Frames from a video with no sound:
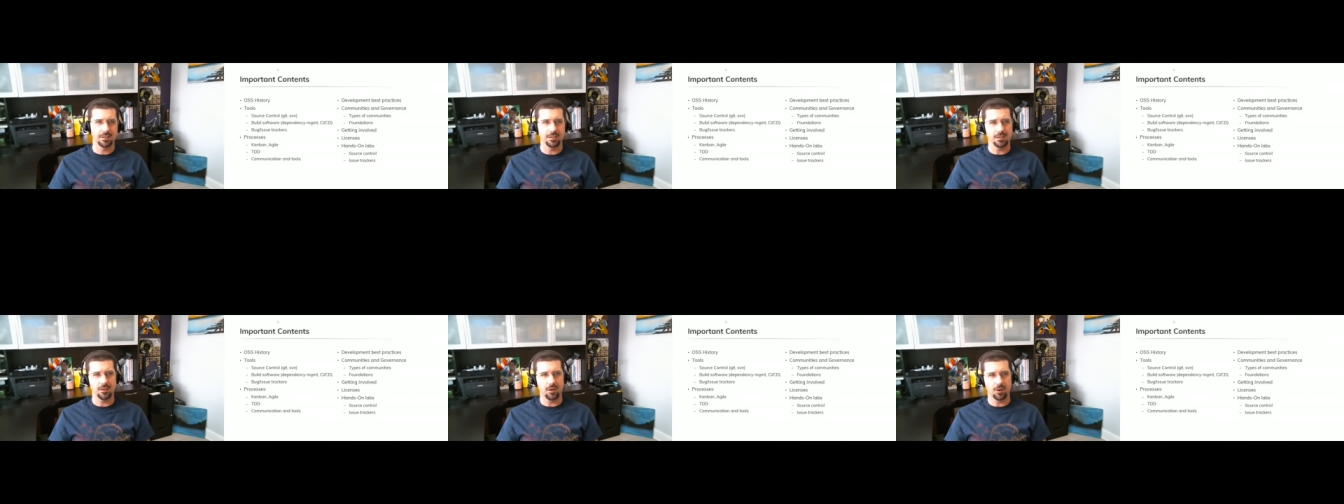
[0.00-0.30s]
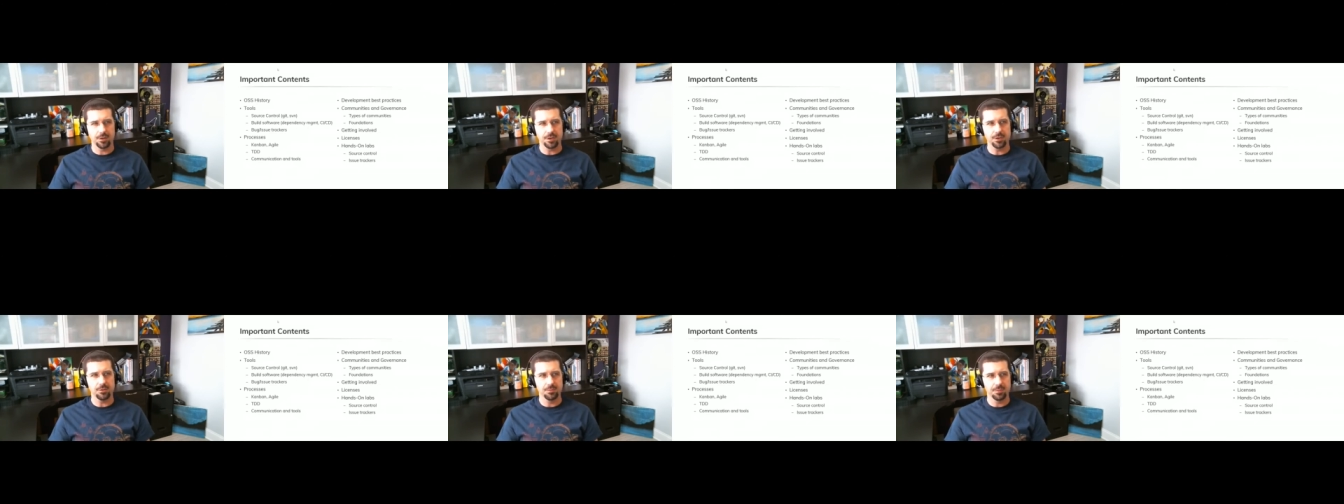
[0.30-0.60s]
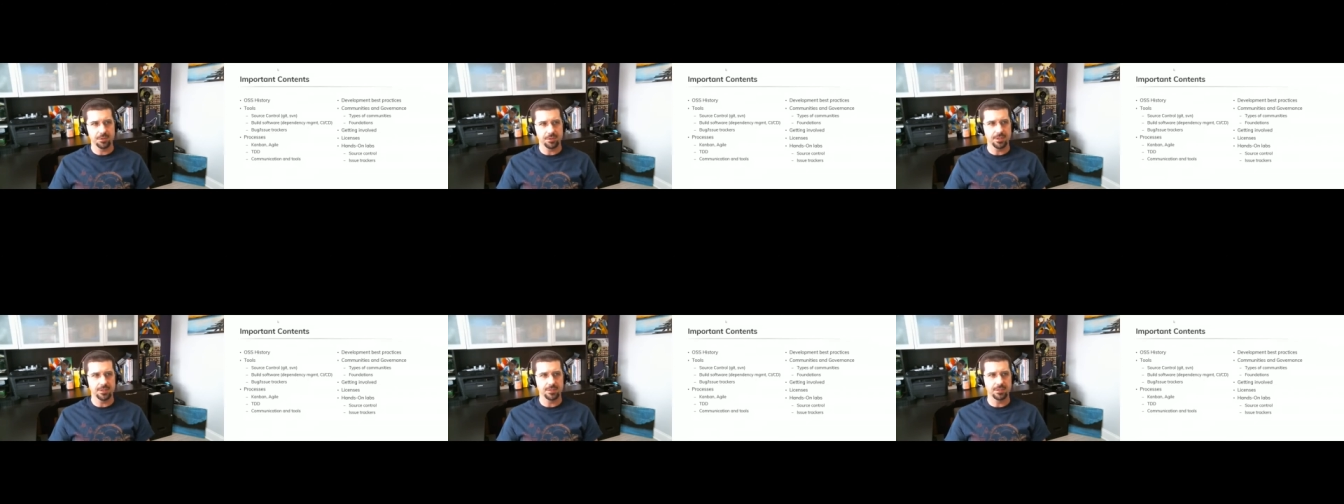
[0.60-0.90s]

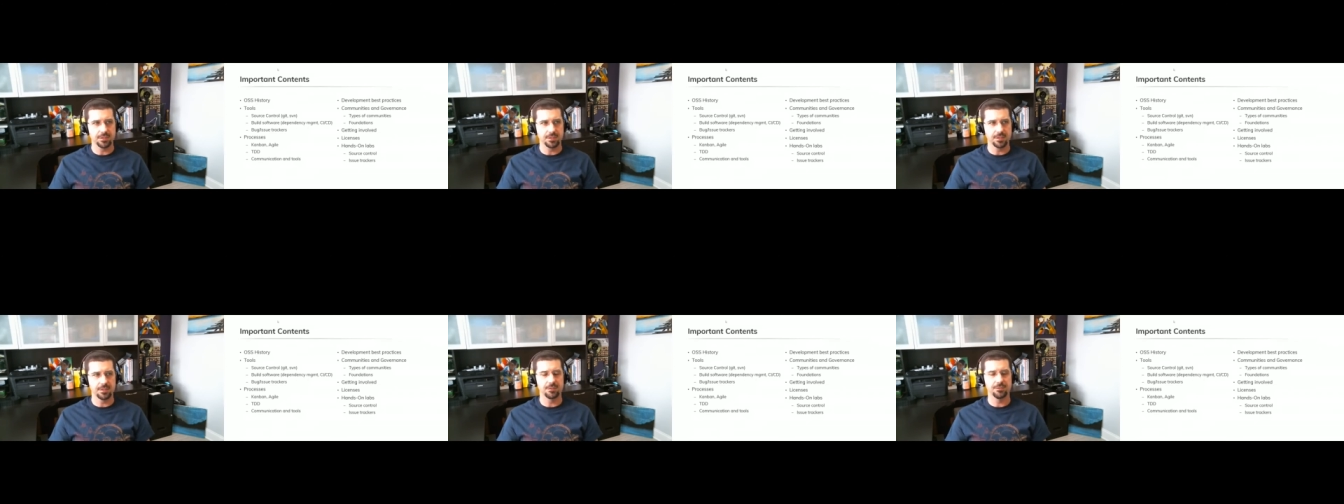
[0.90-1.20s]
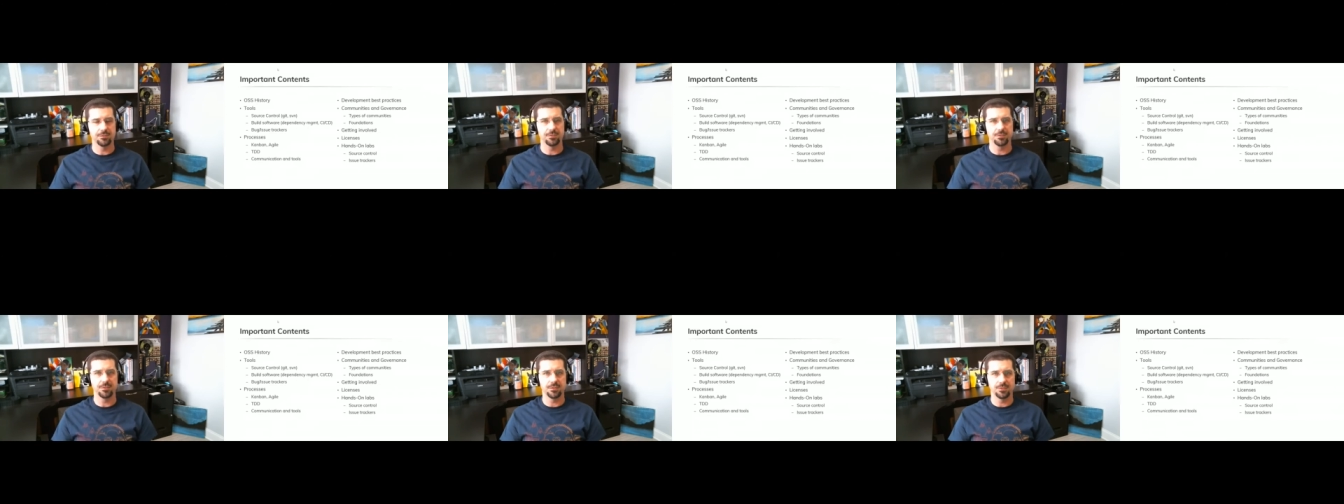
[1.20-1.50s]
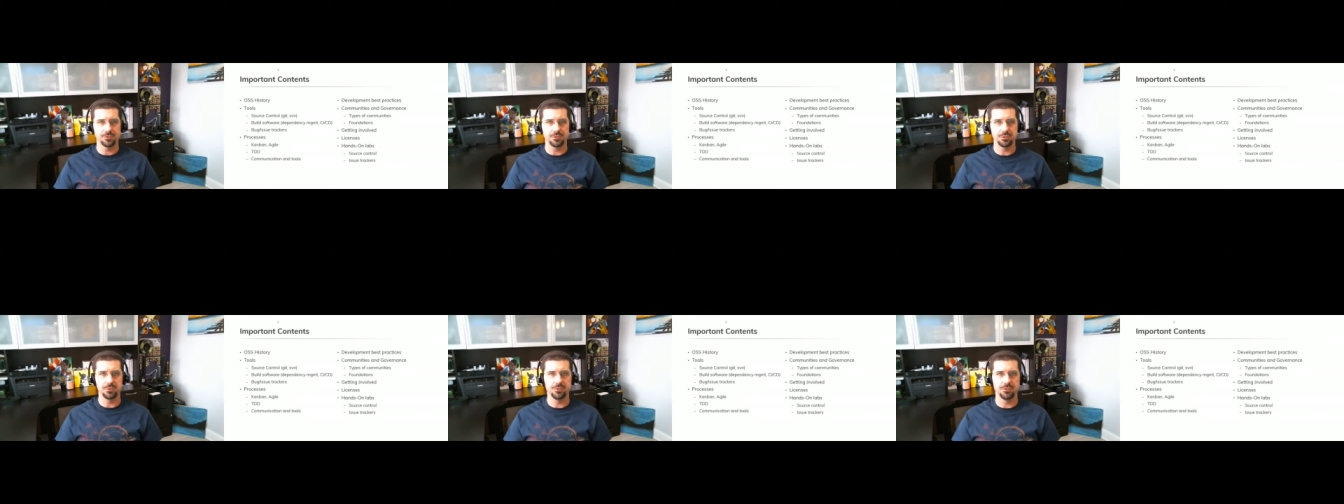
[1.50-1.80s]
arguably to give
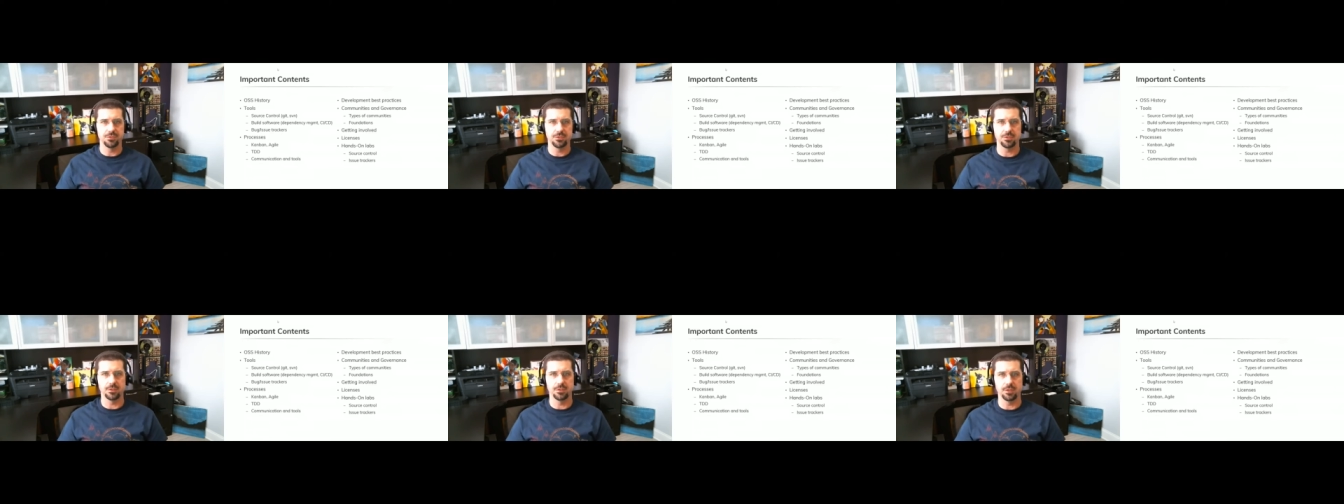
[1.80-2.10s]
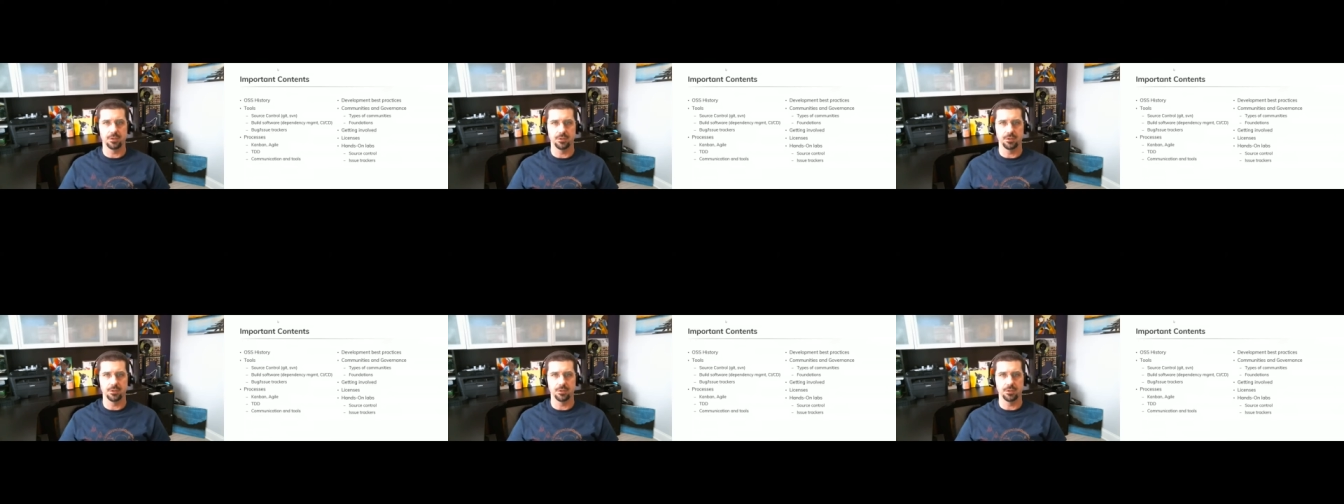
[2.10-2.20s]
students a,